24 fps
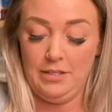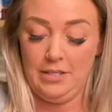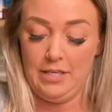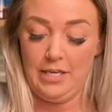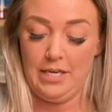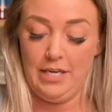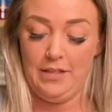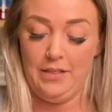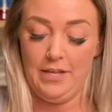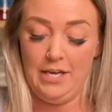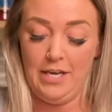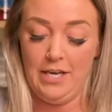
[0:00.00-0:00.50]

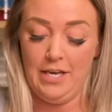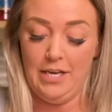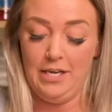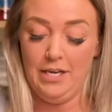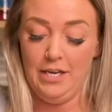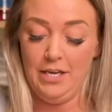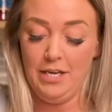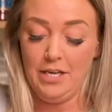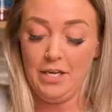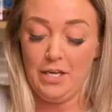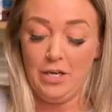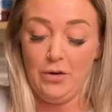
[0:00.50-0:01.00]
And then
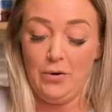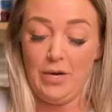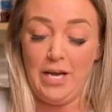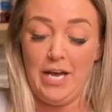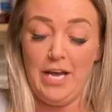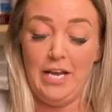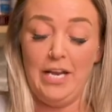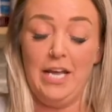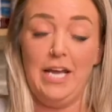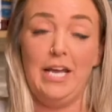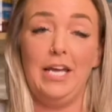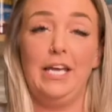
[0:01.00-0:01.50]
go
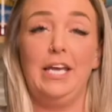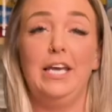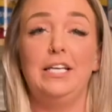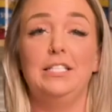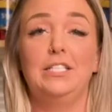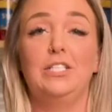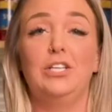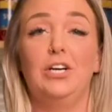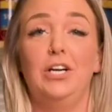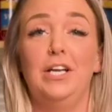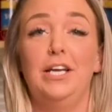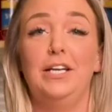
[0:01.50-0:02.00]
ahead and get
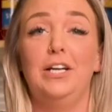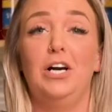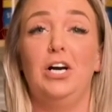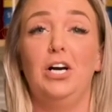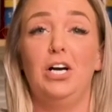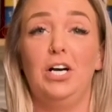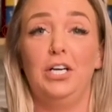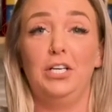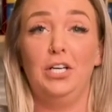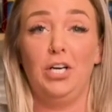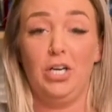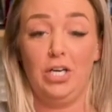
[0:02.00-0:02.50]
started
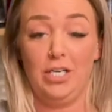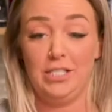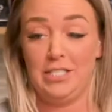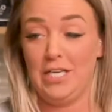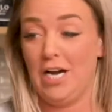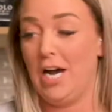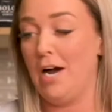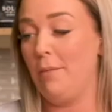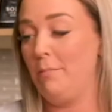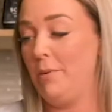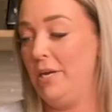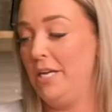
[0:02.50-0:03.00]
on our
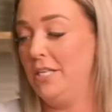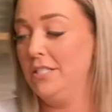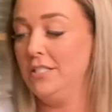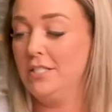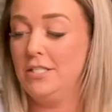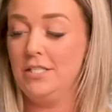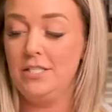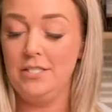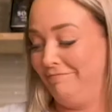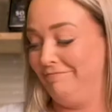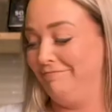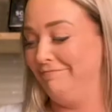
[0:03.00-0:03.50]
toppings.
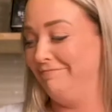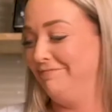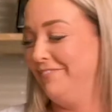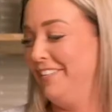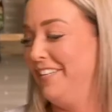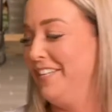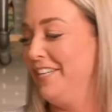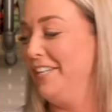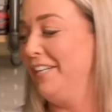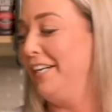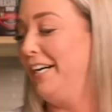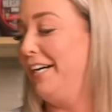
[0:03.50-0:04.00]

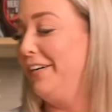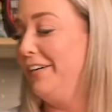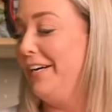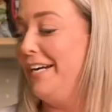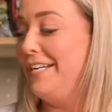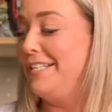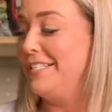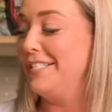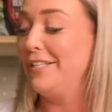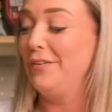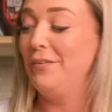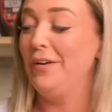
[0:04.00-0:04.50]
All
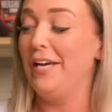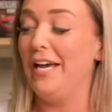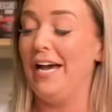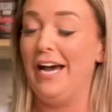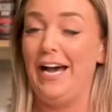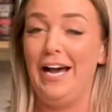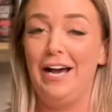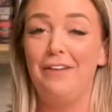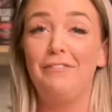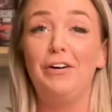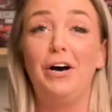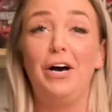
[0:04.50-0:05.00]
right, so we
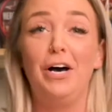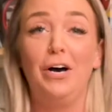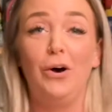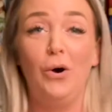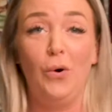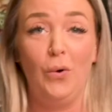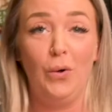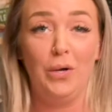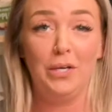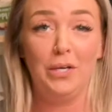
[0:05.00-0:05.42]
have a whole